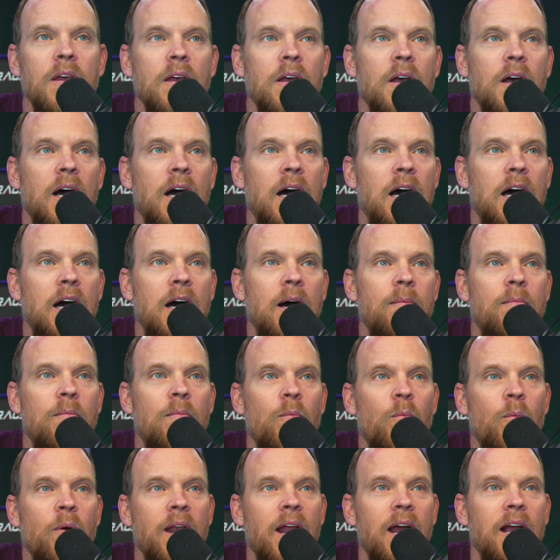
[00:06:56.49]

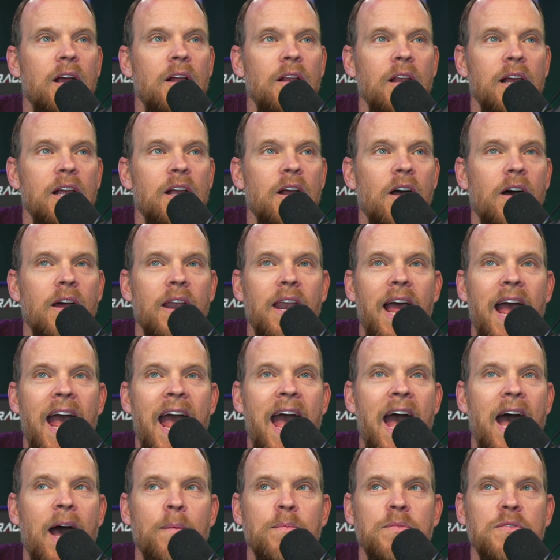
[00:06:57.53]
When I click on
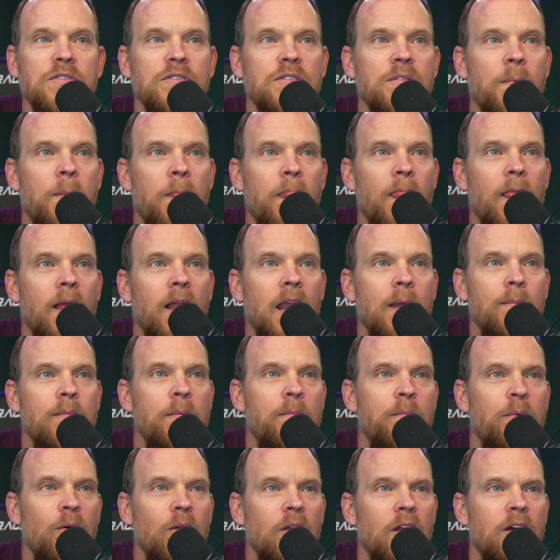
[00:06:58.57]
apps, let me
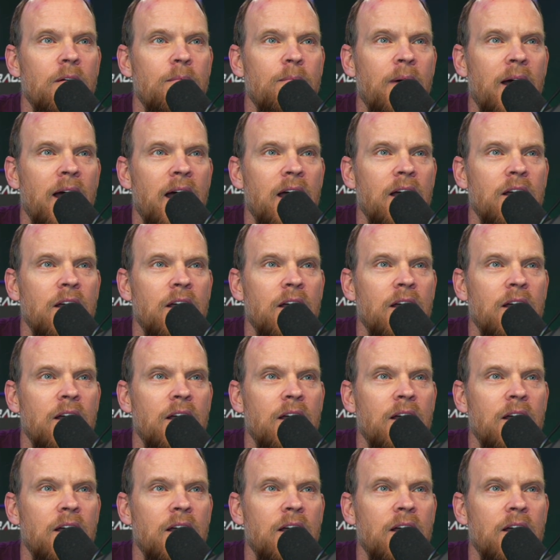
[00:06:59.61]
pull up my